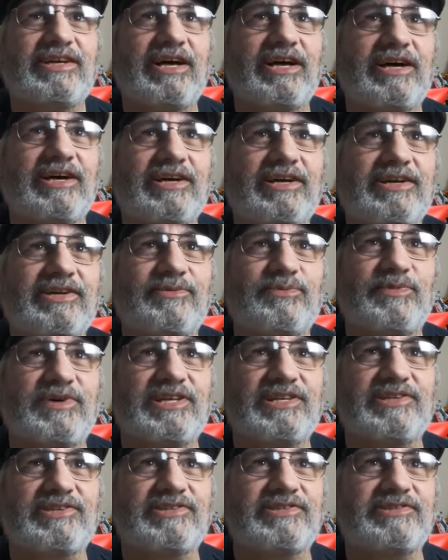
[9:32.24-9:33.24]

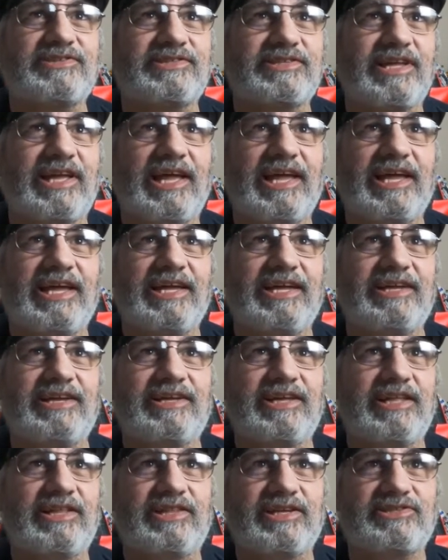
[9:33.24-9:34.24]

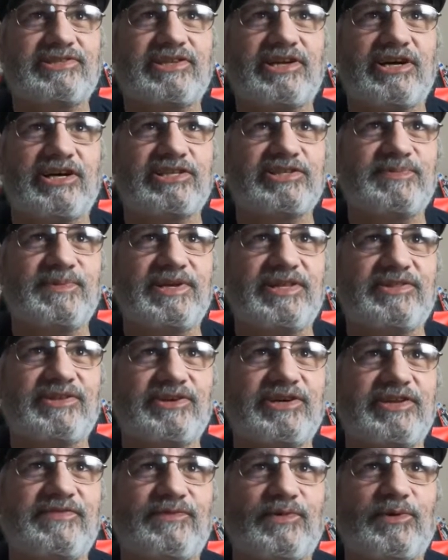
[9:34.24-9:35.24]
this cost me
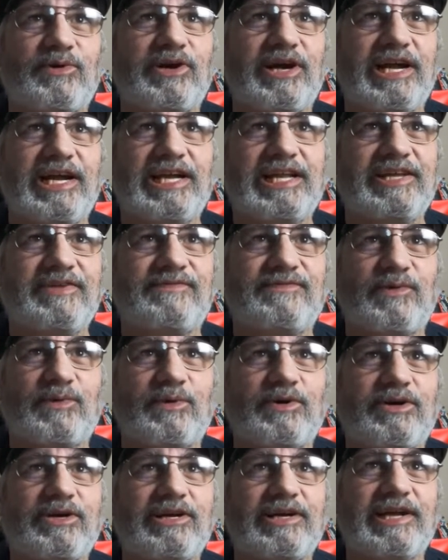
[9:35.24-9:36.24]

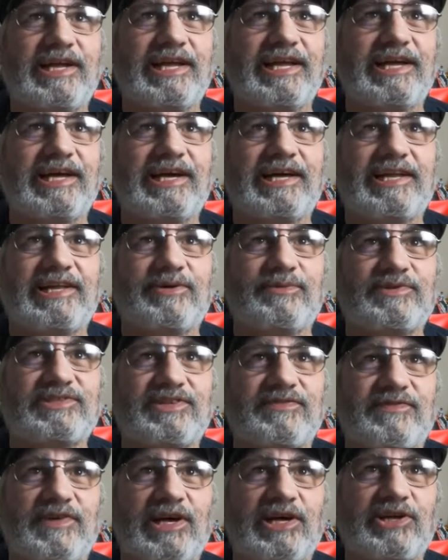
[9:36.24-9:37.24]
$34.84, and it was
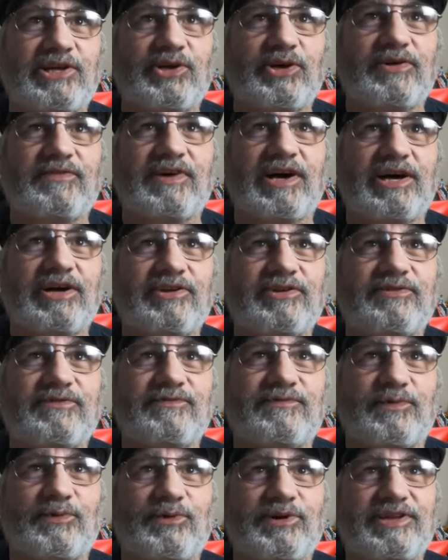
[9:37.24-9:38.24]
a value of
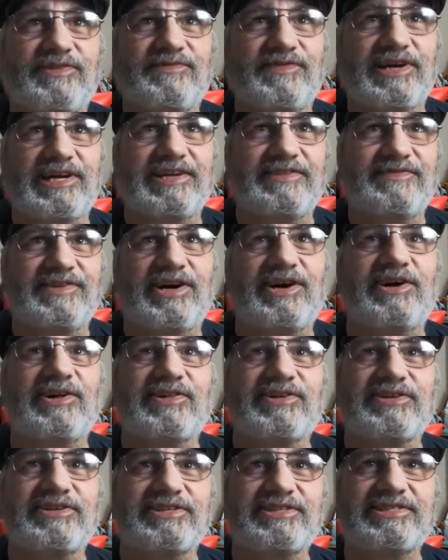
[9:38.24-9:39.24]

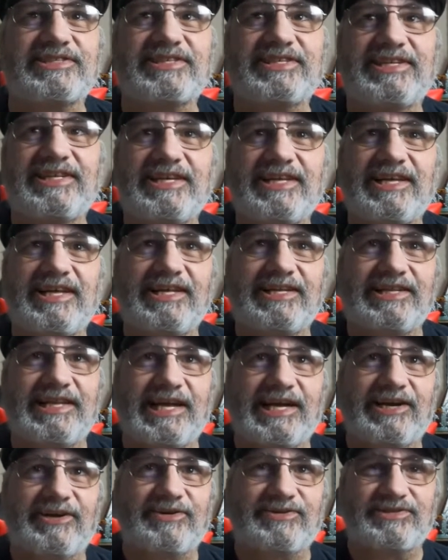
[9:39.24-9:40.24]
$145.
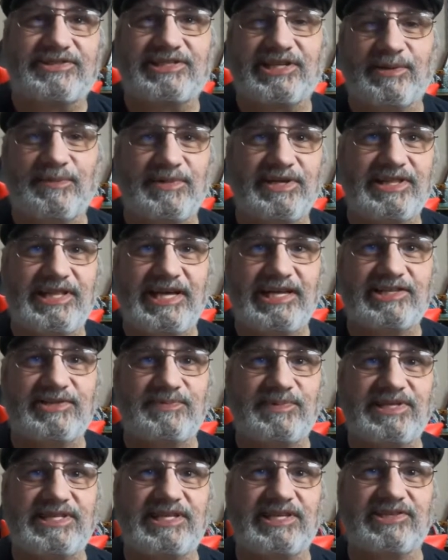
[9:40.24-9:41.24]
Now, some of that's
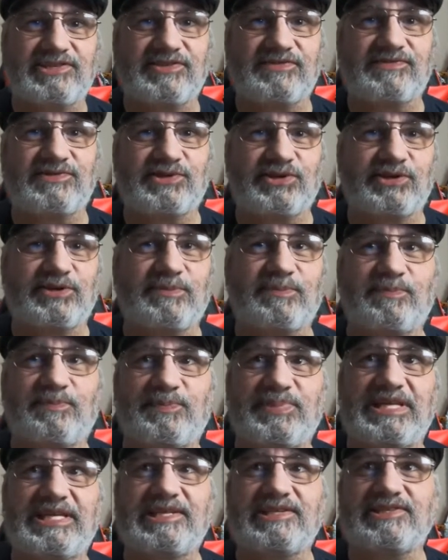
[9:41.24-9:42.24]
because of certain
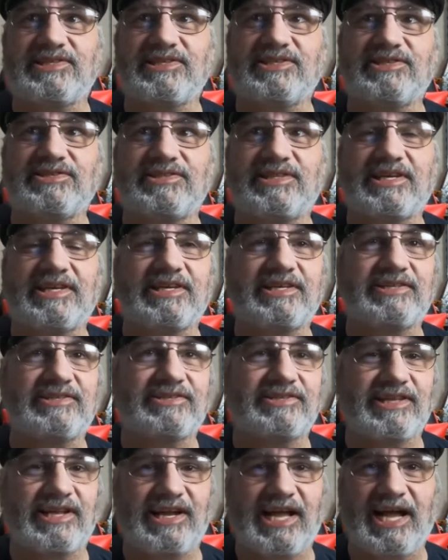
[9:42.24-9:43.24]
pieces that
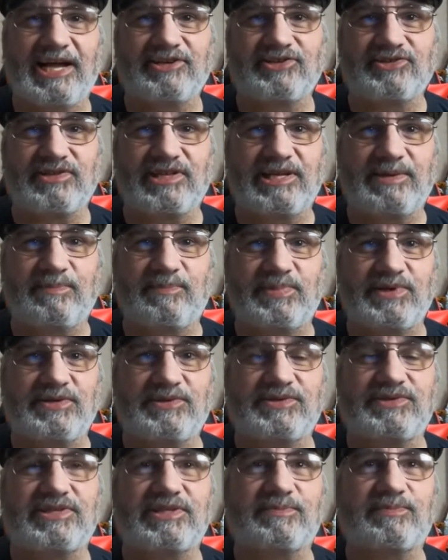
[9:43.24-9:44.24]
actually
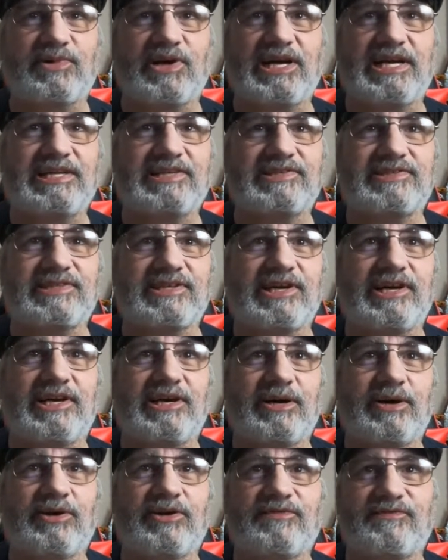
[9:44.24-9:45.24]
boost the price
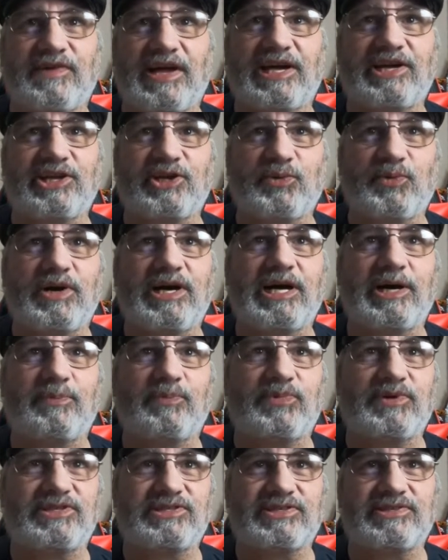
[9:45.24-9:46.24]
or value
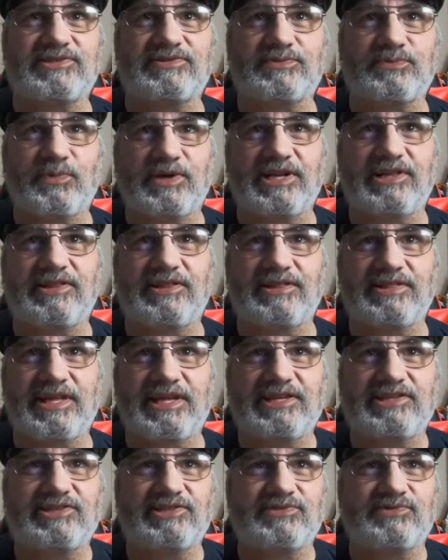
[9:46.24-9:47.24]
up, which is one of the
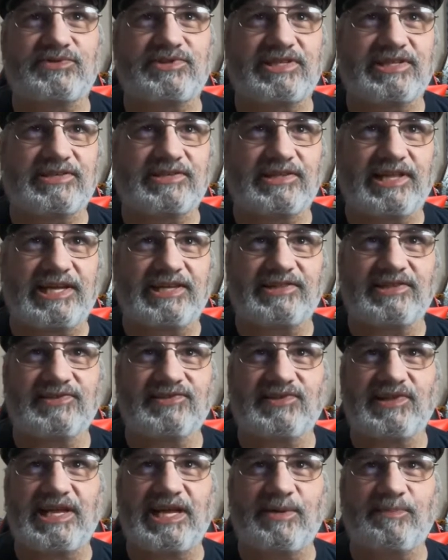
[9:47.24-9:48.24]
things that, like
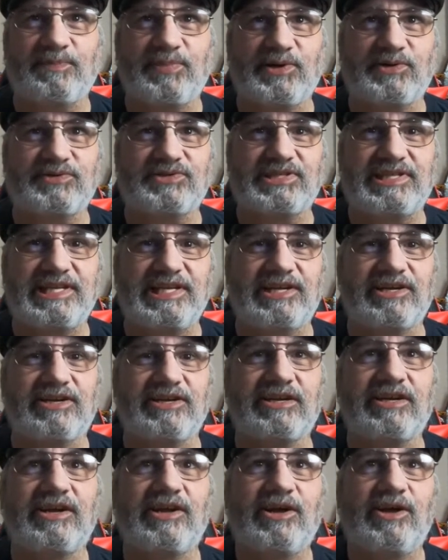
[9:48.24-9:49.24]
this lamppost
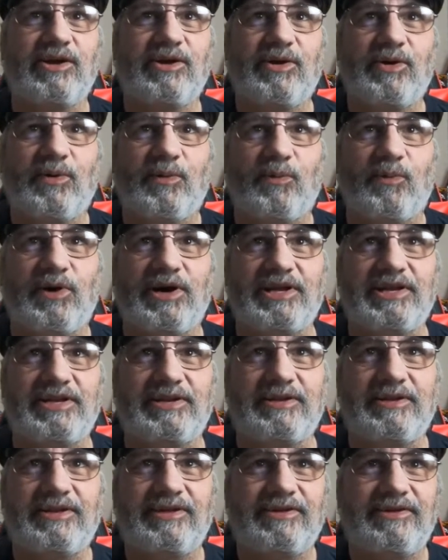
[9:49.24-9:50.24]
here,
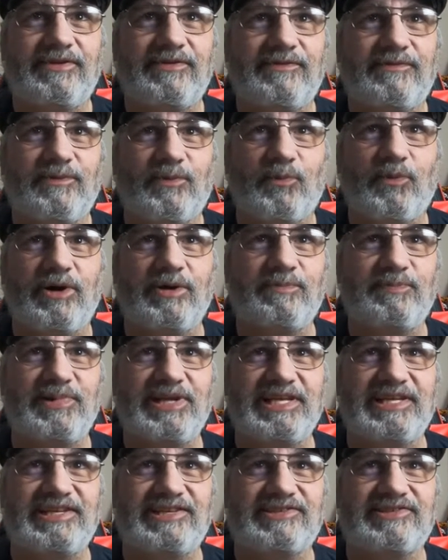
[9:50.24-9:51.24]
one
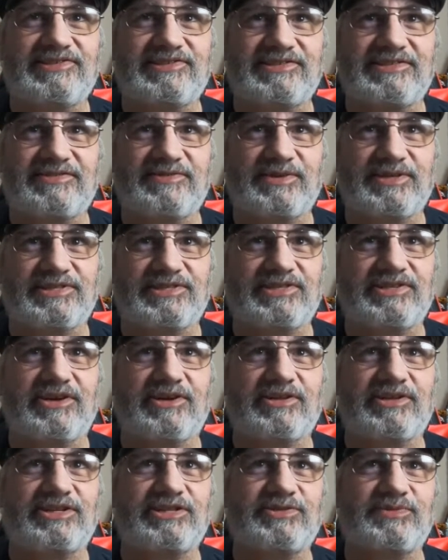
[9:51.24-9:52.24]
piece was
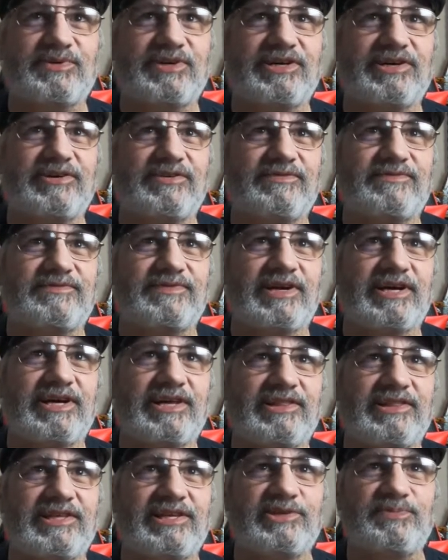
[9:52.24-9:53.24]

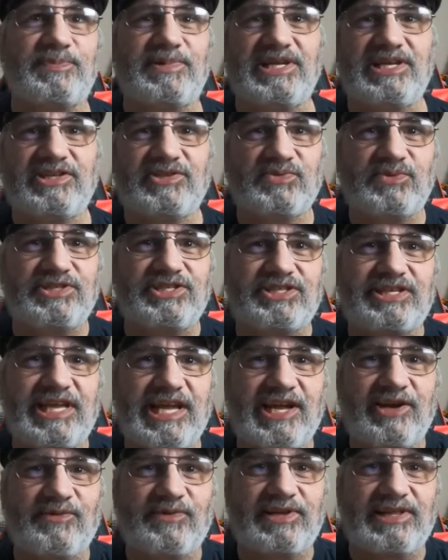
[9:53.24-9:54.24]
$1.12. This piece, which you
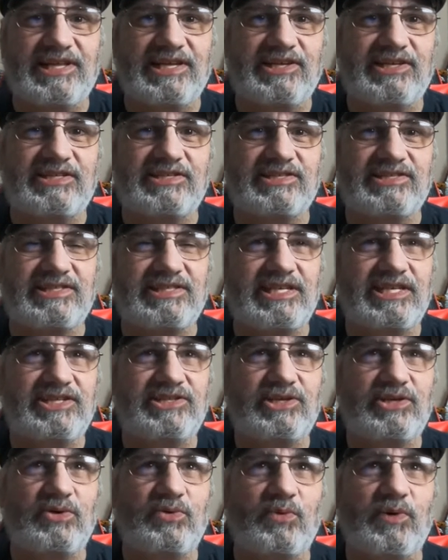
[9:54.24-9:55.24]
can't really see
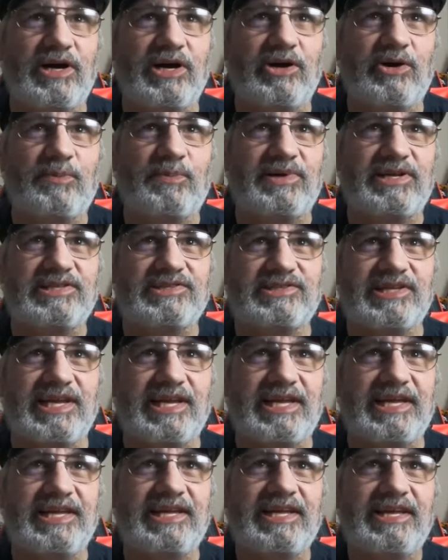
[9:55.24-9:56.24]
too well, but it's
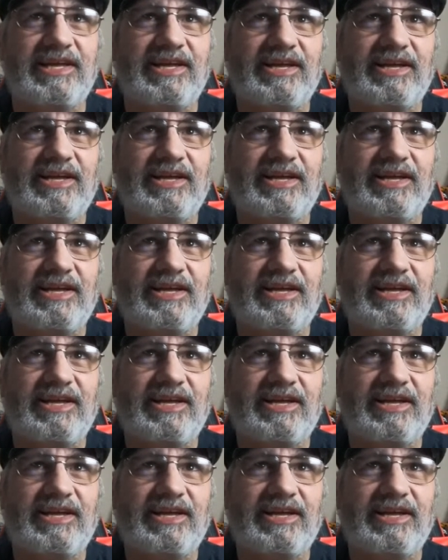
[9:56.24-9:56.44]
a